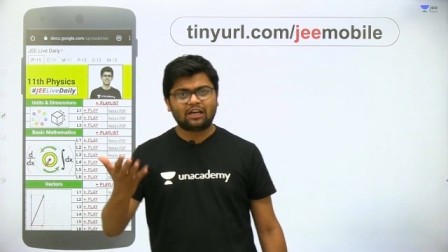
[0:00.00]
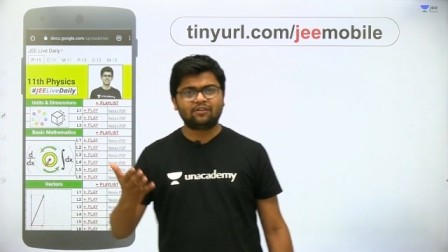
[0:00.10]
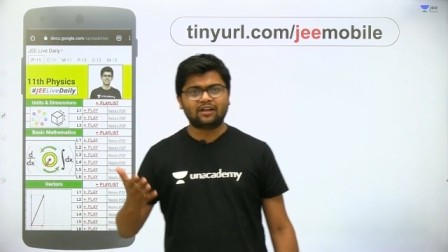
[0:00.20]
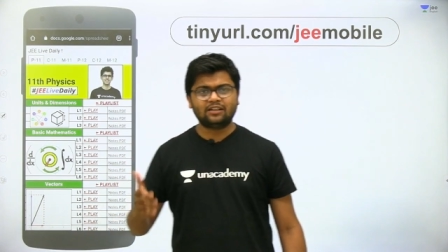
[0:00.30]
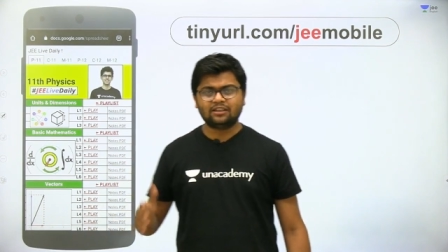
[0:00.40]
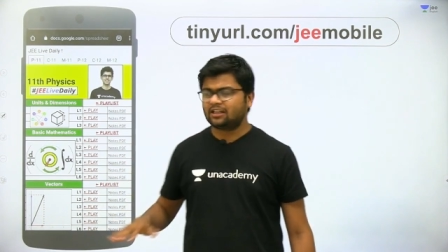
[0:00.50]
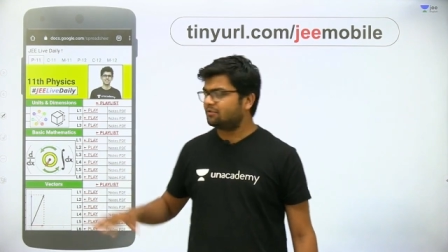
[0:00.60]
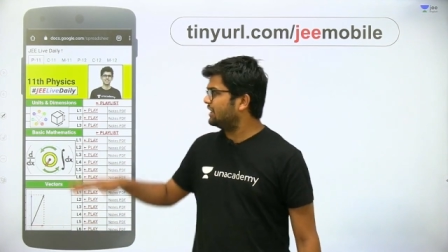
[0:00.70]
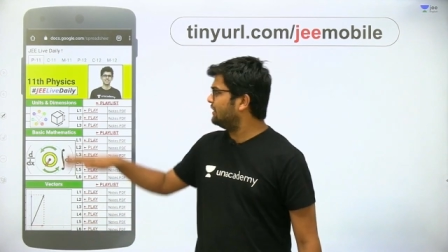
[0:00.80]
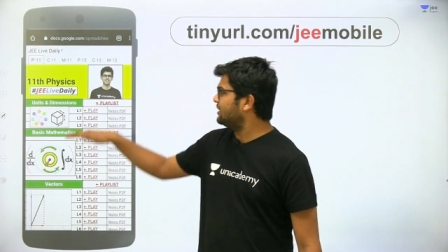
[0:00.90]
we have done,
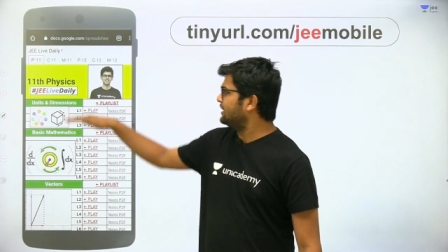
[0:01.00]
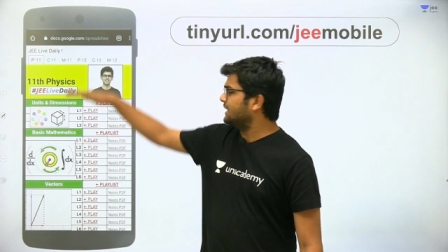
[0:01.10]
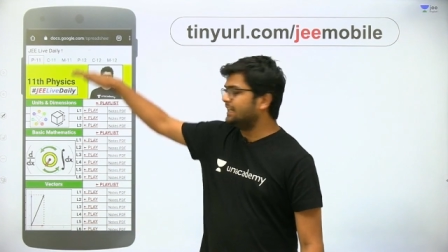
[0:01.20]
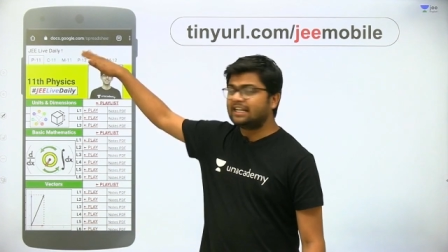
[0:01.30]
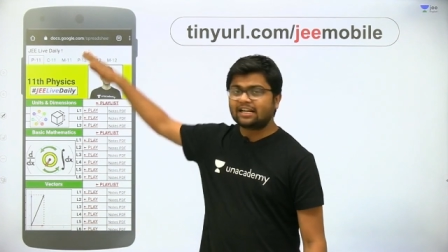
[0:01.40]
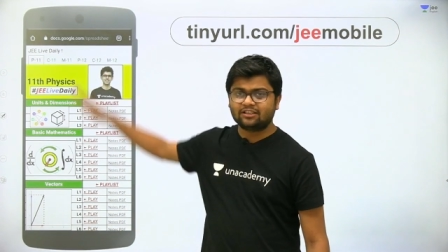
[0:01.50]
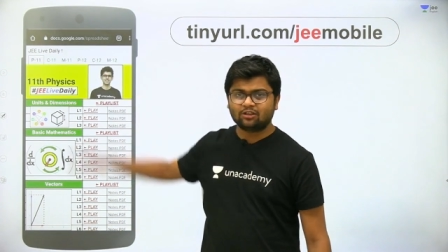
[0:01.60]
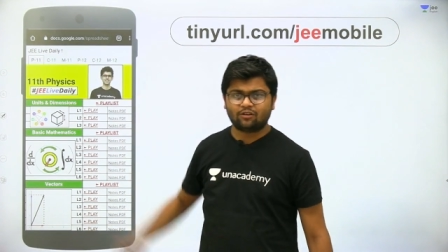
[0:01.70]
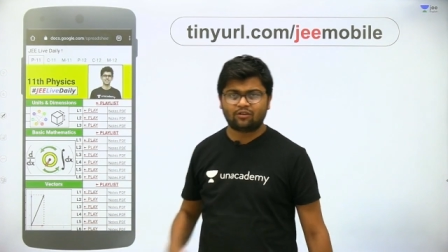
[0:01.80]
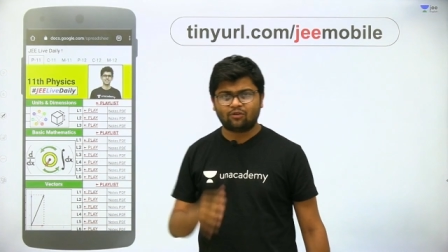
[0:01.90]
that we have done the
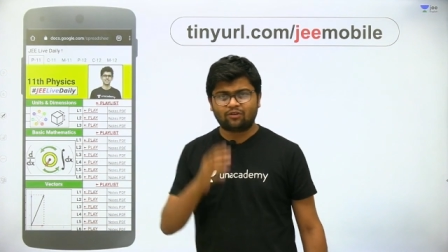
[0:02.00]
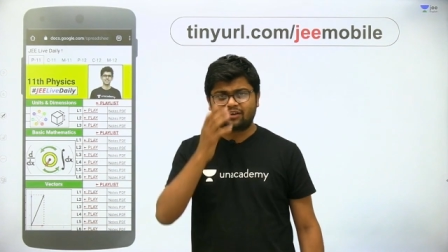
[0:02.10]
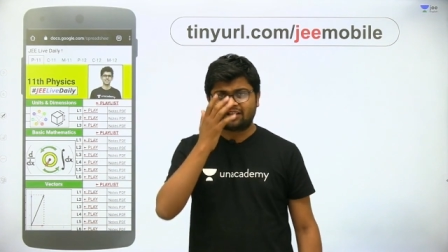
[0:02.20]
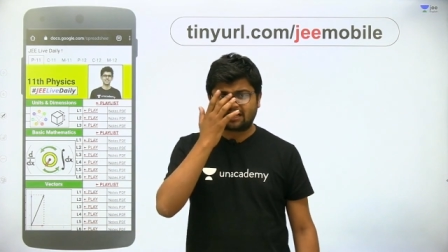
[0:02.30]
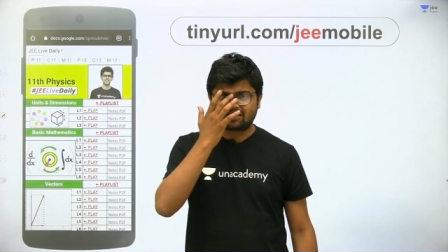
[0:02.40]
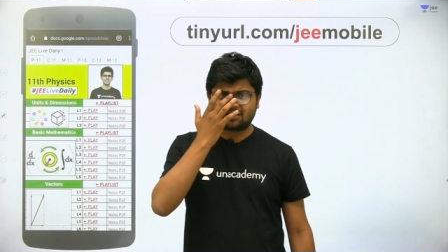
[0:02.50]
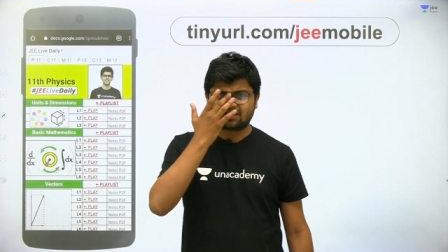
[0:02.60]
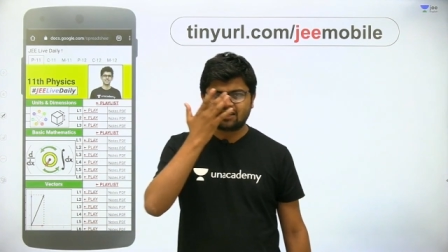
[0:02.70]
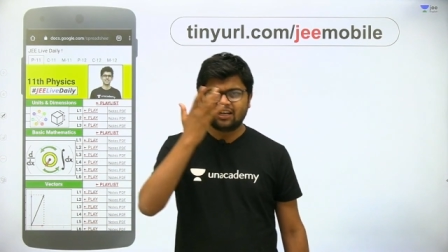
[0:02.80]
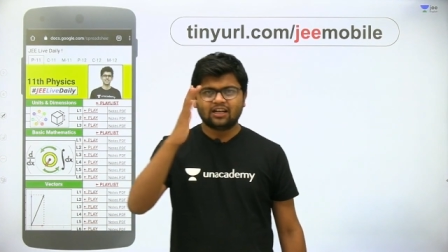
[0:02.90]
indexing of, of our
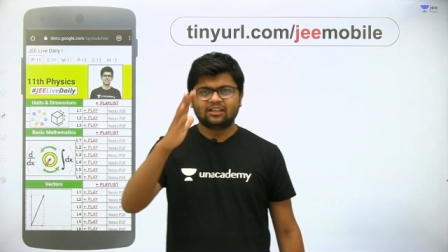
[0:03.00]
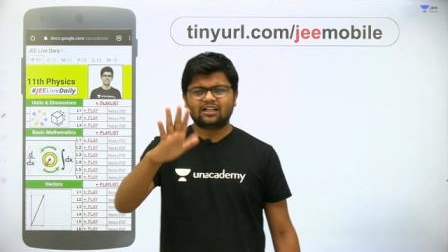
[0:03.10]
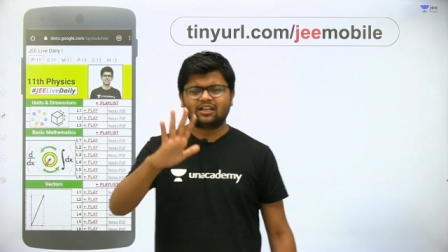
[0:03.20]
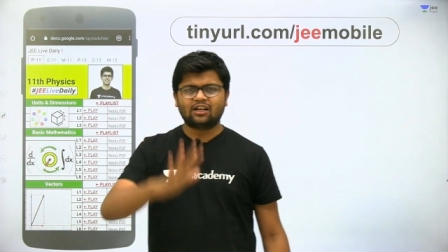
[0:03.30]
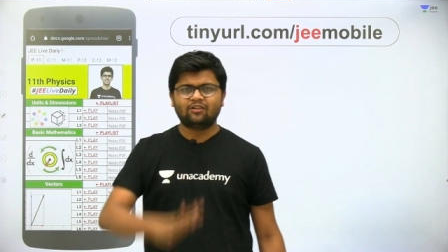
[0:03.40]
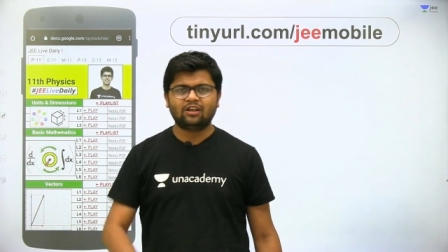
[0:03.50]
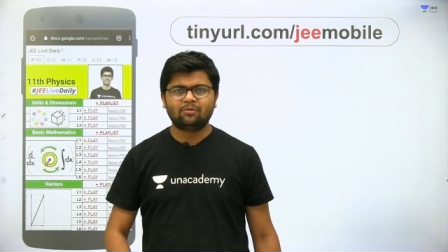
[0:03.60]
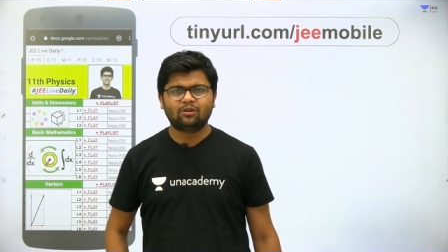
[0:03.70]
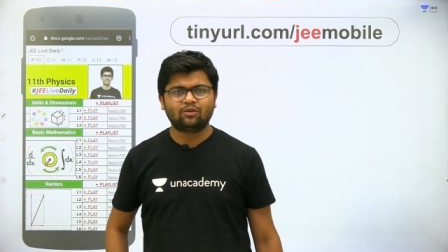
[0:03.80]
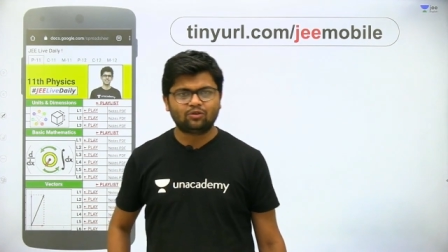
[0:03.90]
lectures that are
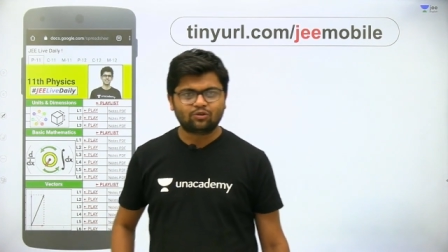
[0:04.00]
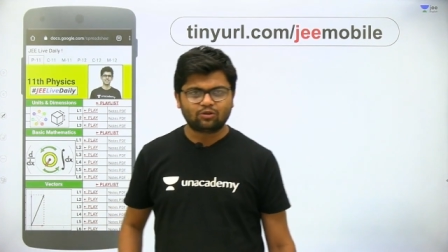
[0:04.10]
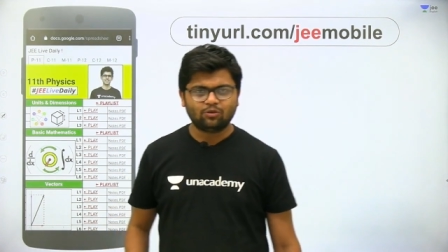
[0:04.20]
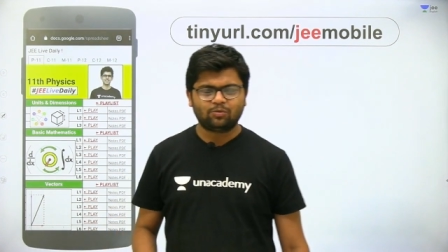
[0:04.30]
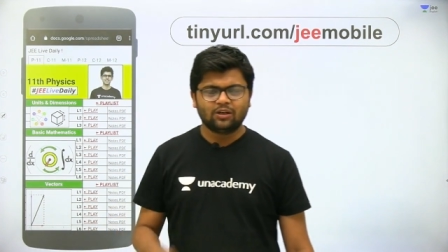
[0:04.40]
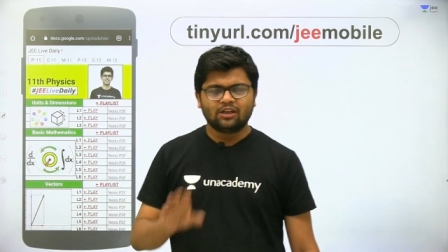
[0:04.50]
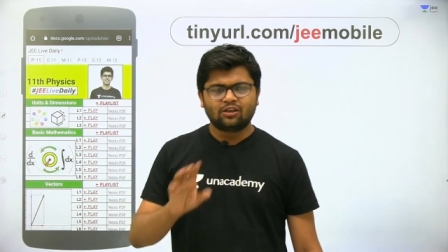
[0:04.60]
available on YouTube.